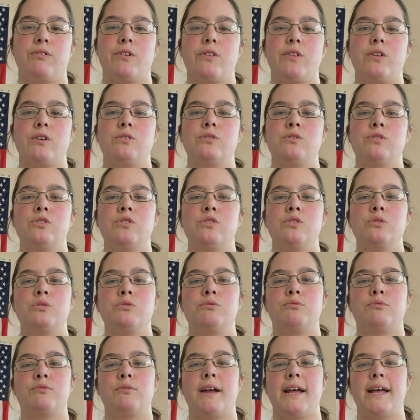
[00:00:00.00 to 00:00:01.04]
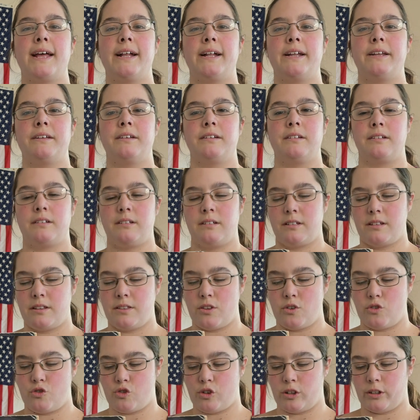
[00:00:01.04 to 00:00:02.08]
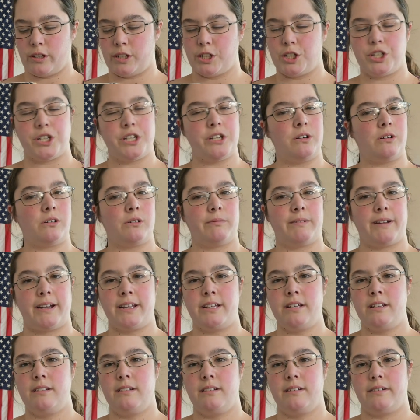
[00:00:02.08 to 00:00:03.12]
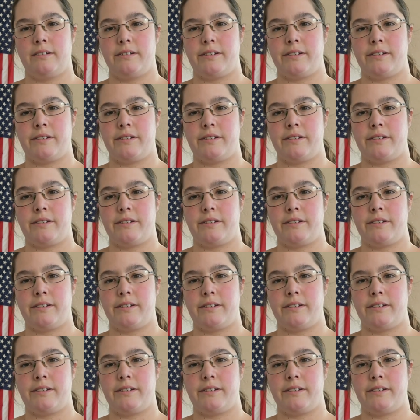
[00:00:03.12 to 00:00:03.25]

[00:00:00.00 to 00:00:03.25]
For those who've read the trilogy already,